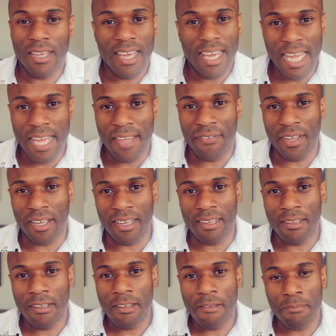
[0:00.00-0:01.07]
either
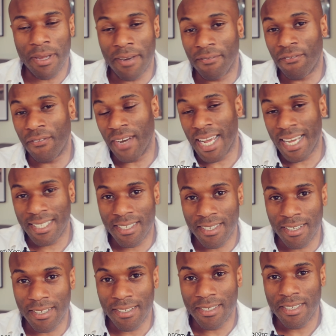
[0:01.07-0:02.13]
been
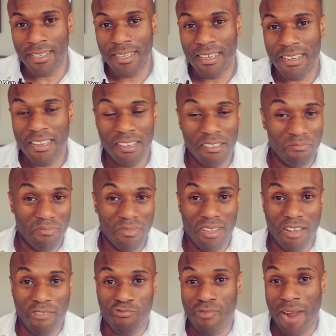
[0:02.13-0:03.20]
flattered,
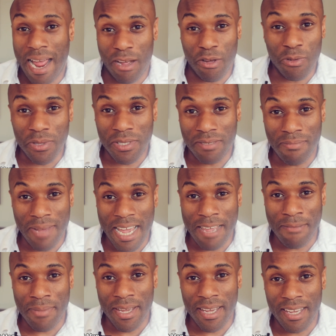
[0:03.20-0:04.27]
aroused
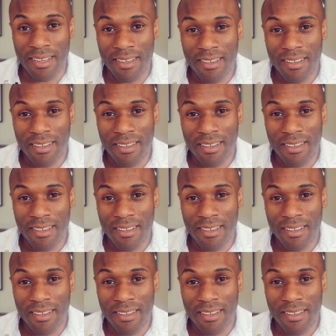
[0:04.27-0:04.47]
maybe,